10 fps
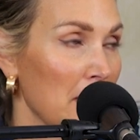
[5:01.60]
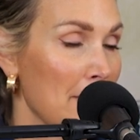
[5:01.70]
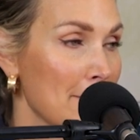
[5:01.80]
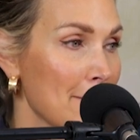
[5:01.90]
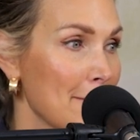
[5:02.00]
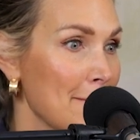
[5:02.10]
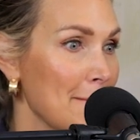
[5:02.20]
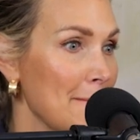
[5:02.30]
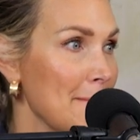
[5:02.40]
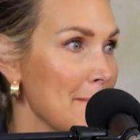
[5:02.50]

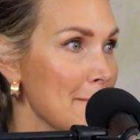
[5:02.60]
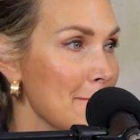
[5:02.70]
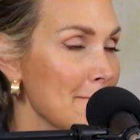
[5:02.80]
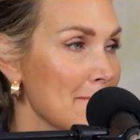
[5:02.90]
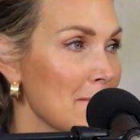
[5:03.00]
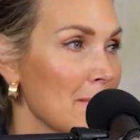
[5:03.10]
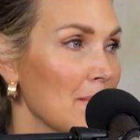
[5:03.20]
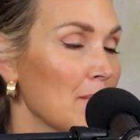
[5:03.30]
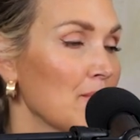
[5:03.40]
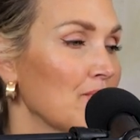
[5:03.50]

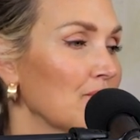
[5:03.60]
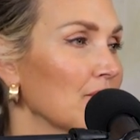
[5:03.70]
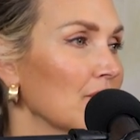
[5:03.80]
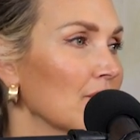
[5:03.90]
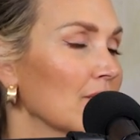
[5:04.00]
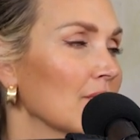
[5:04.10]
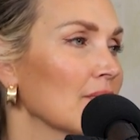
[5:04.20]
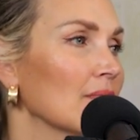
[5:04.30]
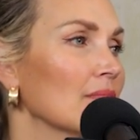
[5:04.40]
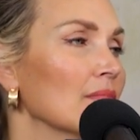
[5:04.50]

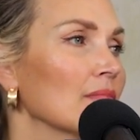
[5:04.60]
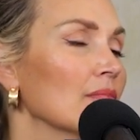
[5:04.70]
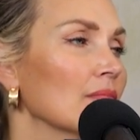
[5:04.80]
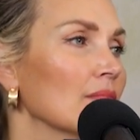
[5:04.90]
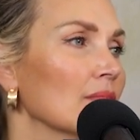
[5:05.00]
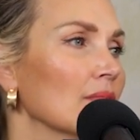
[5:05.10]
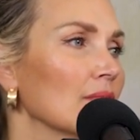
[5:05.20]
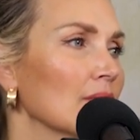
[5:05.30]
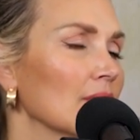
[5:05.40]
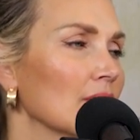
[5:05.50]

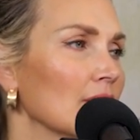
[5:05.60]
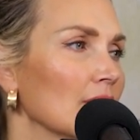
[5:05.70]
The person shown says nothing.